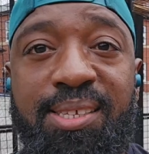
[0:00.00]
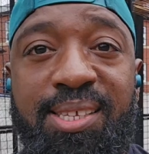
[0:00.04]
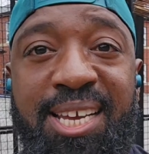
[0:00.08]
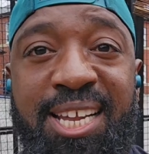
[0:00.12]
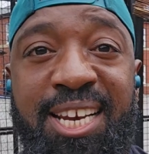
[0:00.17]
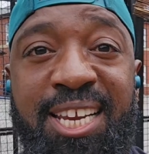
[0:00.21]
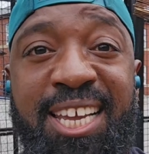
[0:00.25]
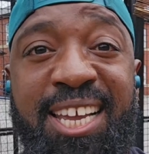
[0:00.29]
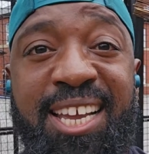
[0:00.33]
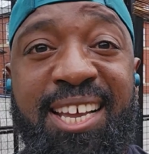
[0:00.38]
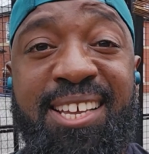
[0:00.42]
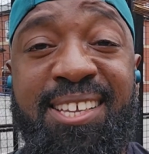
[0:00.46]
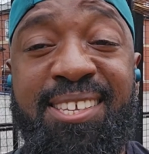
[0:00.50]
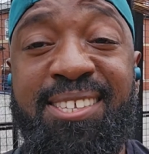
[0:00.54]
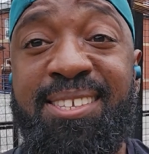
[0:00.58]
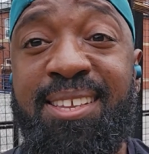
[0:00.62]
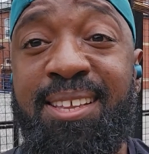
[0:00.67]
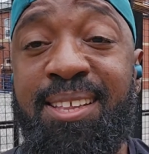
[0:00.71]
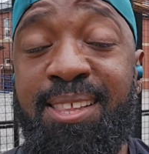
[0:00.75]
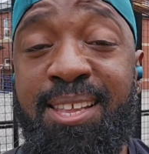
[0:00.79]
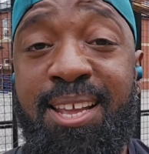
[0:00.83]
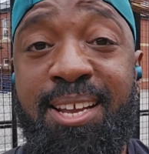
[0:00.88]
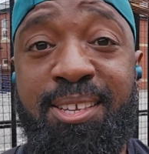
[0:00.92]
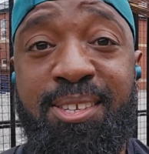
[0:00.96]
alley is
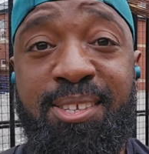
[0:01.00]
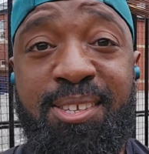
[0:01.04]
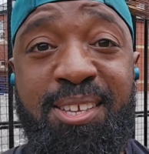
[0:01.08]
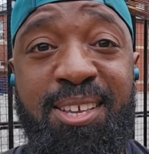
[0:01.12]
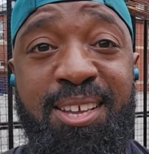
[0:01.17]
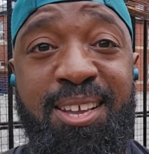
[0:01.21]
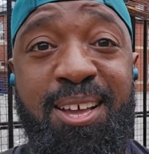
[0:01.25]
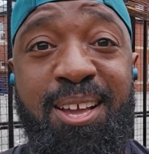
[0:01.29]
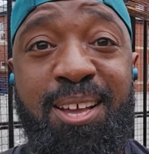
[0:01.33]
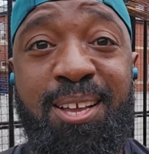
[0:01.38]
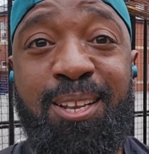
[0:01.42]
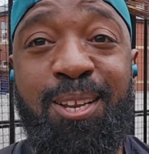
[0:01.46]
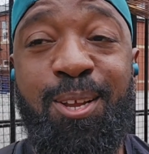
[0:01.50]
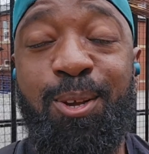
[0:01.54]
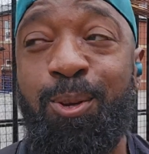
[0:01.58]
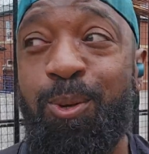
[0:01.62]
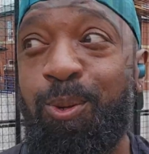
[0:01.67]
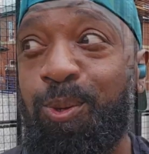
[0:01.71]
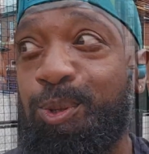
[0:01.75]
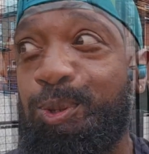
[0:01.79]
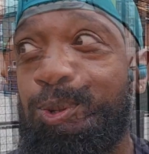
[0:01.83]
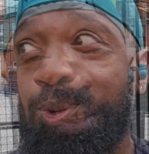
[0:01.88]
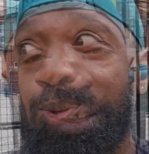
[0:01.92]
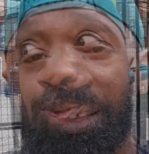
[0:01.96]
next to a local
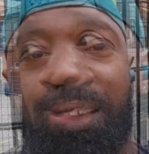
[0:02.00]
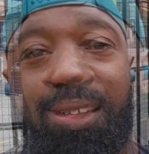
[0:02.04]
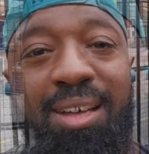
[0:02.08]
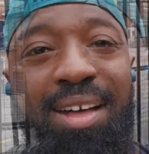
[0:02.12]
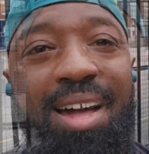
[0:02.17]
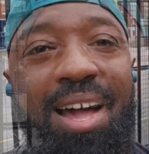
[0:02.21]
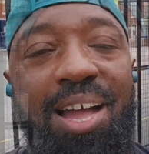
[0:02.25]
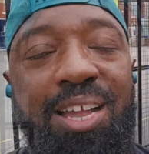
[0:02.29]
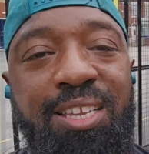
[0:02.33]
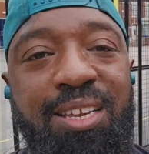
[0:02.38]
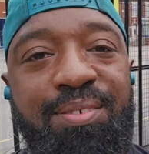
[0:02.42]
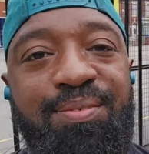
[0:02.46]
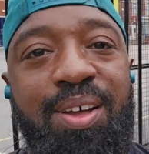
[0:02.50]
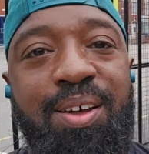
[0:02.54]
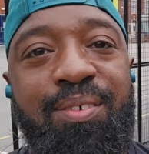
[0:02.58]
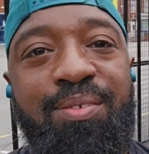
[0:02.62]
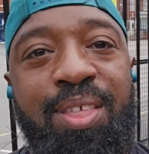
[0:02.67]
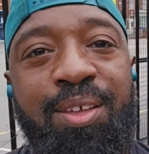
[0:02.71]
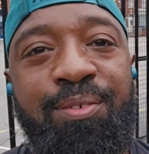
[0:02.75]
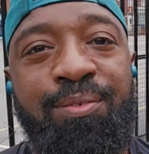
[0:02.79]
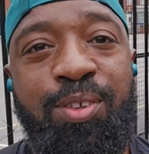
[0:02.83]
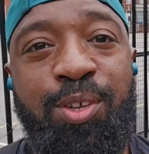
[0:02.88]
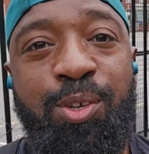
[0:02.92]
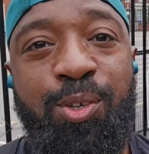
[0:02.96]
school. I love how
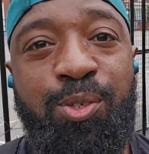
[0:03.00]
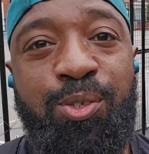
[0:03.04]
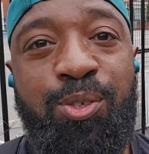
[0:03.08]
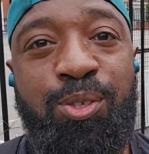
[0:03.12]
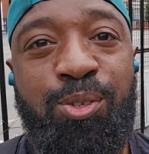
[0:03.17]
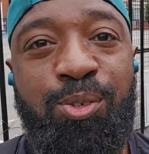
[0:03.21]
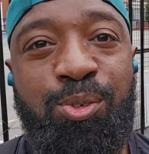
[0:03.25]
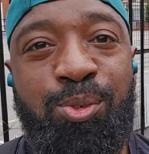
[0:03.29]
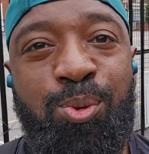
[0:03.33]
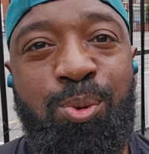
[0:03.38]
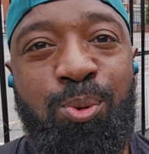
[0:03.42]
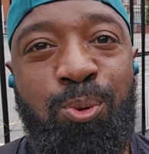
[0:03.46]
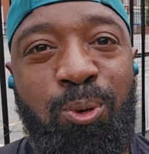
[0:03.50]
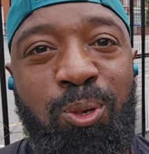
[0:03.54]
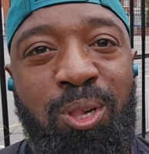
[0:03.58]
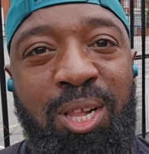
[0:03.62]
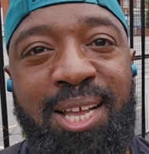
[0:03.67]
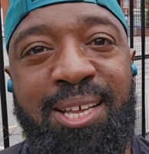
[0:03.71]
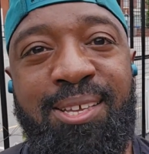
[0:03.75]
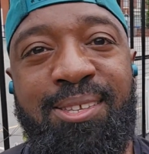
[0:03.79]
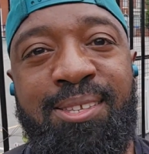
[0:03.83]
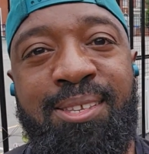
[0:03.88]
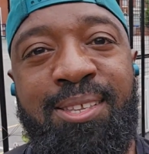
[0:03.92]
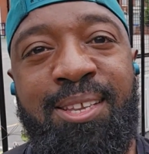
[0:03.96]
they've used the school
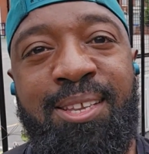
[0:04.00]
as an